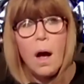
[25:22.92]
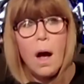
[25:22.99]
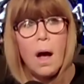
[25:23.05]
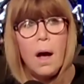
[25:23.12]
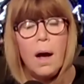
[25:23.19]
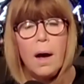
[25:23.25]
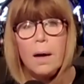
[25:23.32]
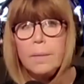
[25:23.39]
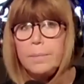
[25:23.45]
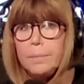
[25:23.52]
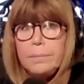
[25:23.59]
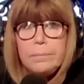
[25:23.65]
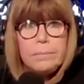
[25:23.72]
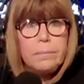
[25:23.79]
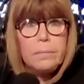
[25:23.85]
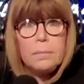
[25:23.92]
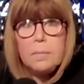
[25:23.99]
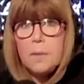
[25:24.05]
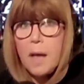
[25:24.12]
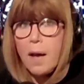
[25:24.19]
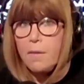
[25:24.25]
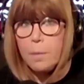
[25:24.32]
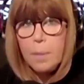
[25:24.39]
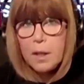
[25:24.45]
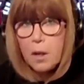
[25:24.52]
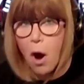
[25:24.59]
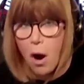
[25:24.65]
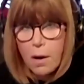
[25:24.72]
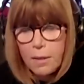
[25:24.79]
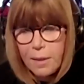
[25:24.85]
Kevin
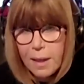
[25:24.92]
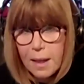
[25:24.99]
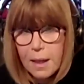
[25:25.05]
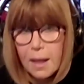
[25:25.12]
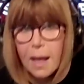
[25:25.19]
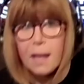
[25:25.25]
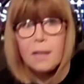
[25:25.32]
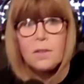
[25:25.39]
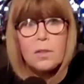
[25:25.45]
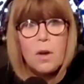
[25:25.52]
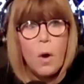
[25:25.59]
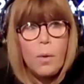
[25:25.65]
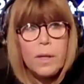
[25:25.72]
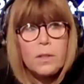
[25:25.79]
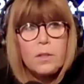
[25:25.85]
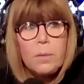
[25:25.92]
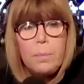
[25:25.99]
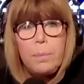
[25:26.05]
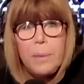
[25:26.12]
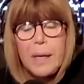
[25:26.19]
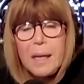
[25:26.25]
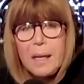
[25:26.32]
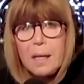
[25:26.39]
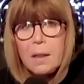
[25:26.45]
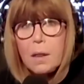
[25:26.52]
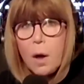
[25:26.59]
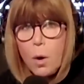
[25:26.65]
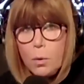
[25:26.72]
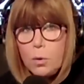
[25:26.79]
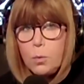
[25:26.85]
McCarthy. It's going to be
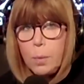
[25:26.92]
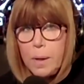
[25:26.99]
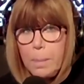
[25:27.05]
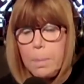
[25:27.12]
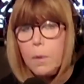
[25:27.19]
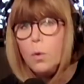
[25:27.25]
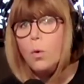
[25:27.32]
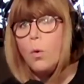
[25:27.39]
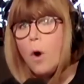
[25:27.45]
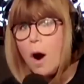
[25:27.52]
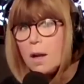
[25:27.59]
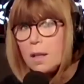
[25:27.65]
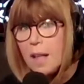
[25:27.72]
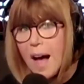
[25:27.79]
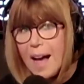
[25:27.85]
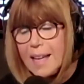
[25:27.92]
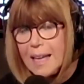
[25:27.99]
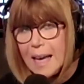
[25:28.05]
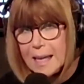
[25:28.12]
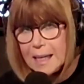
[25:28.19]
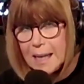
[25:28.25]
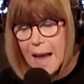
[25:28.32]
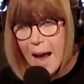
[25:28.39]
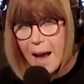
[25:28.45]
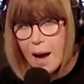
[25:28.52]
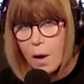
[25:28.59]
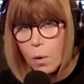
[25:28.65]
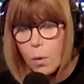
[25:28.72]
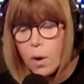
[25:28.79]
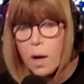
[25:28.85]
those people who are lying
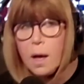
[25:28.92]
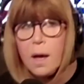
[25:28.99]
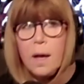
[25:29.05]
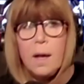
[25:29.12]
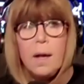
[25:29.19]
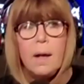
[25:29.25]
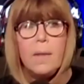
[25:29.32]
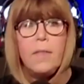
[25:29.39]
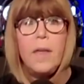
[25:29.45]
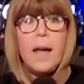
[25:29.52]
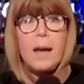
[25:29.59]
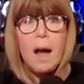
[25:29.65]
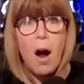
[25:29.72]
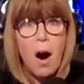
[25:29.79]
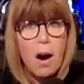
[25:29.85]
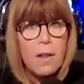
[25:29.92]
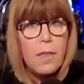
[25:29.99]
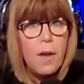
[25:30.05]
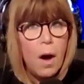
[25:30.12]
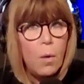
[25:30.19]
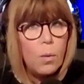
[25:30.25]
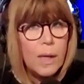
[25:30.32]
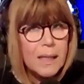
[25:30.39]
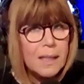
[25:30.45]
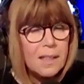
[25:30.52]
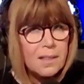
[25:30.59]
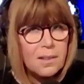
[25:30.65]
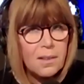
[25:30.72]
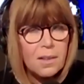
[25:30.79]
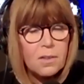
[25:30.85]
now. They are the
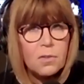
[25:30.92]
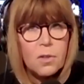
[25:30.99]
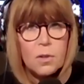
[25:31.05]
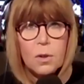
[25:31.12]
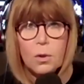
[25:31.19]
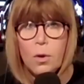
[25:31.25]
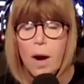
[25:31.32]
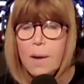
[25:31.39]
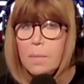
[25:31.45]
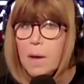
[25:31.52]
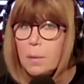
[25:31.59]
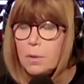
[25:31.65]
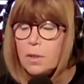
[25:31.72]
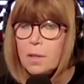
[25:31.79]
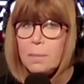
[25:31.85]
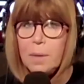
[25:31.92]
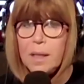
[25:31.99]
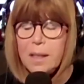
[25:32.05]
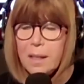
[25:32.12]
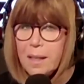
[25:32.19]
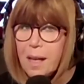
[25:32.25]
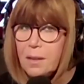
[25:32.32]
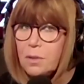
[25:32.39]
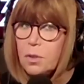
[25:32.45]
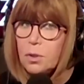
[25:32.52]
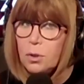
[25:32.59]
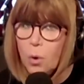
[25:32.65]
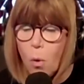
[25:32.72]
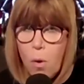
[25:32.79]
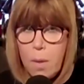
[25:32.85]
witnesses to the crime that was committed against
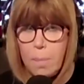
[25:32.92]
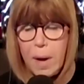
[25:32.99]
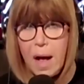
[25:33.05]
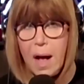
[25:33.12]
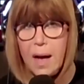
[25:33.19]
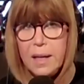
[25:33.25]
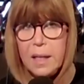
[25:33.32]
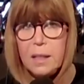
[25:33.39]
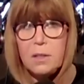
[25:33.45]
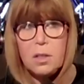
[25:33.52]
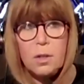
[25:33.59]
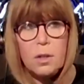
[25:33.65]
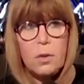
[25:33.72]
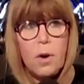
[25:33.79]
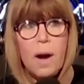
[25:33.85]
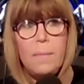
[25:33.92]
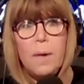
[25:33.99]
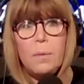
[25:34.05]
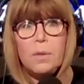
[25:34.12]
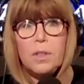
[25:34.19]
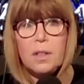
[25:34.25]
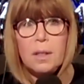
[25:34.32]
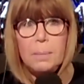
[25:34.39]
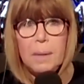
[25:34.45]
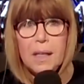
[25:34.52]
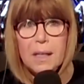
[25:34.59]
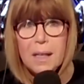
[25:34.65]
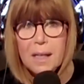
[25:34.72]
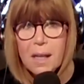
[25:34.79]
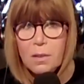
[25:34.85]
your body, to the crime that was
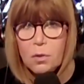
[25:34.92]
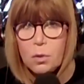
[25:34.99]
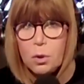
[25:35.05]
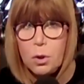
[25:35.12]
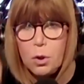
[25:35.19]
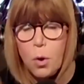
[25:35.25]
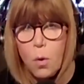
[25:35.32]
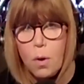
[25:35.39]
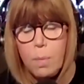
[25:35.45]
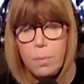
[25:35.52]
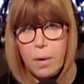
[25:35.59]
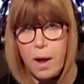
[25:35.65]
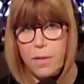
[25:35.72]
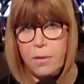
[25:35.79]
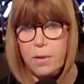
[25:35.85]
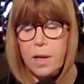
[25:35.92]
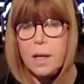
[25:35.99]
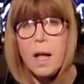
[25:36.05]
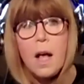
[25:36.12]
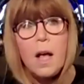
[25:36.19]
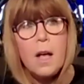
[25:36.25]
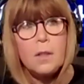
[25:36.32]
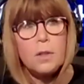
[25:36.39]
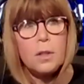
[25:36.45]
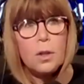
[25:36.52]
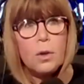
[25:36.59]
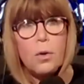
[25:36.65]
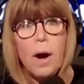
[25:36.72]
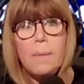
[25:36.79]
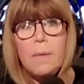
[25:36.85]
committed against your brethren, to the
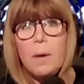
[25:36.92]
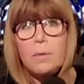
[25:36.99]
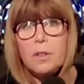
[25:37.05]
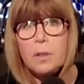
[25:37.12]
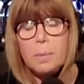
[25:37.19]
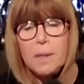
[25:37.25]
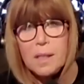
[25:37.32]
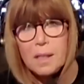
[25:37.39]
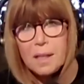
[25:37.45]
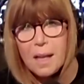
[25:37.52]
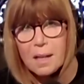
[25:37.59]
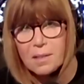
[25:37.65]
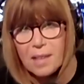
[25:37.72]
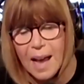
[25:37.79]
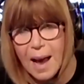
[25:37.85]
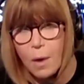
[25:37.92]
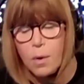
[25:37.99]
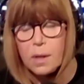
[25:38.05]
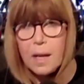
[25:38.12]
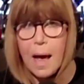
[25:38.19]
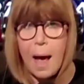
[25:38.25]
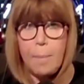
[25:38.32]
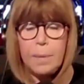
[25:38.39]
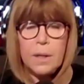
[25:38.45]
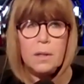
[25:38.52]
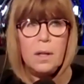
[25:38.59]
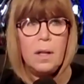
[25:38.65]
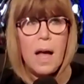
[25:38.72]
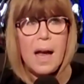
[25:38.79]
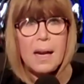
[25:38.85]
crime that was committed against our
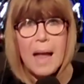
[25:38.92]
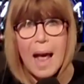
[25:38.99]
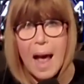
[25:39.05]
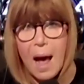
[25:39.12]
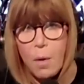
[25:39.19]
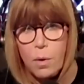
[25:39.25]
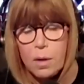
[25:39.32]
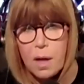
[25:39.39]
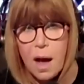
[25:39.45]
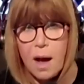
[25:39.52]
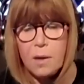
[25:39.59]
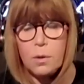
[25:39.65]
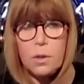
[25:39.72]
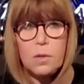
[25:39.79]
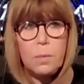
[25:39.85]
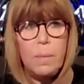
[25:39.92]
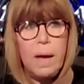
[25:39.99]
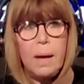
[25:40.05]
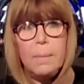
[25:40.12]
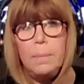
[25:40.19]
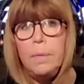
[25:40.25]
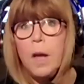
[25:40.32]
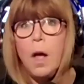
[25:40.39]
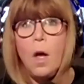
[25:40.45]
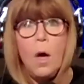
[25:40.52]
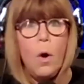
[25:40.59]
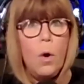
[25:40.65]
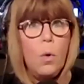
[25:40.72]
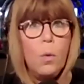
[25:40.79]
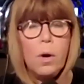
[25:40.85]
Capitol and our congressmen
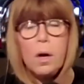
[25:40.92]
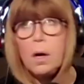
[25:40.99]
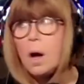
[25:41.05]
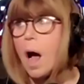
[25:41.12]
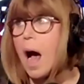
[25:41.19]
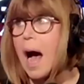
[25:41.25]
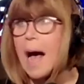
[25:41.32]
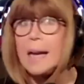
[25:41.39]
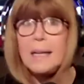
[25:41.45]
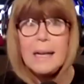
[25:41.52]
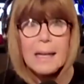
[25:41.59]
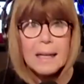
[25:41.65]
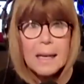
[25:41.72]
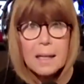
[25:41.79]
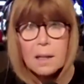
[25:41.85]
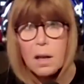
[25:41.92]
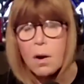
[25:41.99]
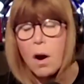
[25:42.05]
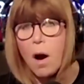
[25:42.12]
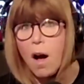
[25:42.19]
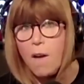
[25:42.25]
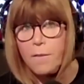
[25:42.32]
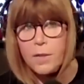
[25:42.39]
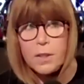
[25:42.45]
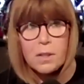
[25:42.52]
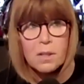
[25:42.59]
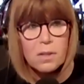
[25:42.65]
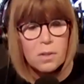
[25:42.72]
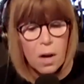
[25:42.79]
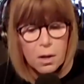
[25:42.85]
who were hiding in their
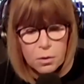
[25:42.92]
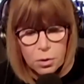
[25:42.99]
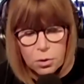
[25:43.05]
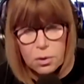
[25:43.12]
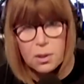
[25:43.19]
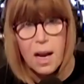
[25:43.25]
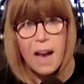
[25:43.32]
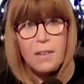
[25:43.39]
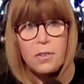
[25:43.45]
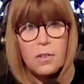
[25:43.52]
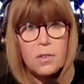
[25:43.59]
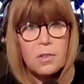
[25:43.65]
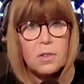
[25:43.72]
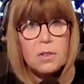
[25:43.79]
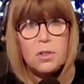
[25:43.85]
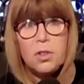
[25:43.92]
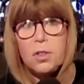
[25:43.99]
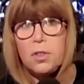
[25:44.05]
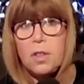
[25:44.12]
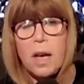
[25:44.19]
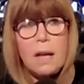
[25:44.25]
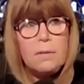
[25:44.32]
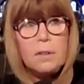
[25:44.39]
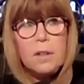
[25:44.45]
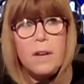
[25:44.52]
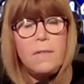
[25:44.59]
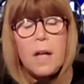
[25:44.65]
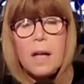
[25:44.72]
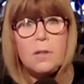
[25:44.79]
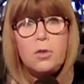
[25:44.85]
offices under desks and just
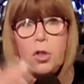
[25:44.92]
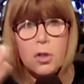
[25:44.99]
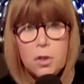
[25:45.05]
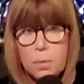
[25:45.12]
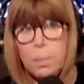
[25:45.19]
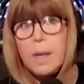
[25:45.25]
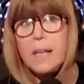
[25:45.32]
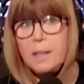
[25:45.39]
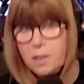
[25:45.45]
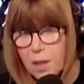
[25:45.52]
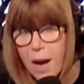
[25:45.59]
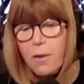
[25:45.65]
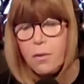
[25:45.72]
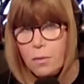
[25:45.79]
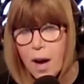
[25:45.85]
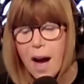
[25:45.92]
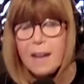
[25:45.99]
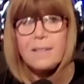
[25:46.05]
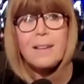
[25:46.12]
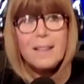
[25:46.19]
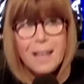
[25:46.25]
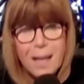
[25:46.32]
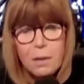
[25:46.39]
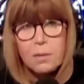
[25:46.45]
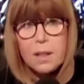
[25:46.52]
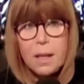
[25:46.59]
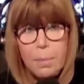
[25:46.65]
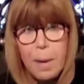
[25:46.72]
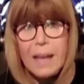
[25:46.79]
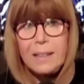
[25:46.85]
being terrorized
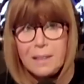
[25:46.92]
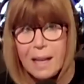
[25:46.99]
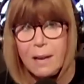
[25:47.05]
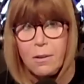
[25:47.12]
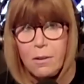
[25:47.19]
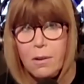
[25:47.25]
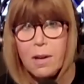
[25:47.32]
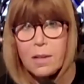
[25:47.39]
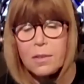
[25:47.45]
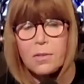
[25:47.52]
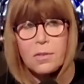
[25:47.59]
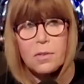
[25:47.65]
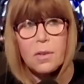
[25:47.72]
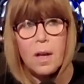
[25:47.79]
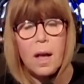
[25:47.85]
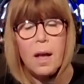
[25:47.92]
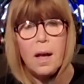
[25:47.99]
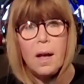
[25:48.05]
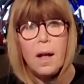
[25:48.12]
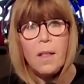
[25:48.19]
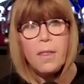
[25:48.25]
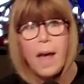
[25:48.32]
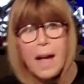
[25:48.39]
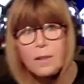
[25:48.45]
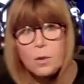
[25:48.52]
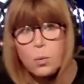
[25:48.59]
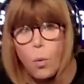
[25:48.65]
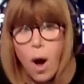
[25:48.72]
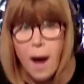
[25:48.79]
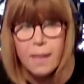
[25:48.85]
literally by terrorists. That's
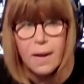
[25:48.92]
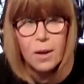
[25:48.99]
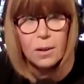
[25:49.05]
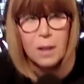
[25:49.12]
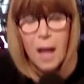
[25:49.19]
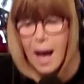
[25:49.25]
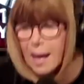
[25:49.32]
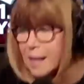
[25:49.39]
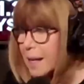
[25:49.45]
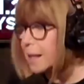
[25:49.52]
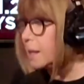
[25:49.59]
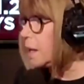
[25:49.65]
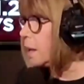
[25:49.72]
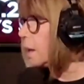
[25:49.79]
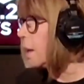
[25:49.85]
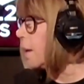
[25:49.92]
why they're lying.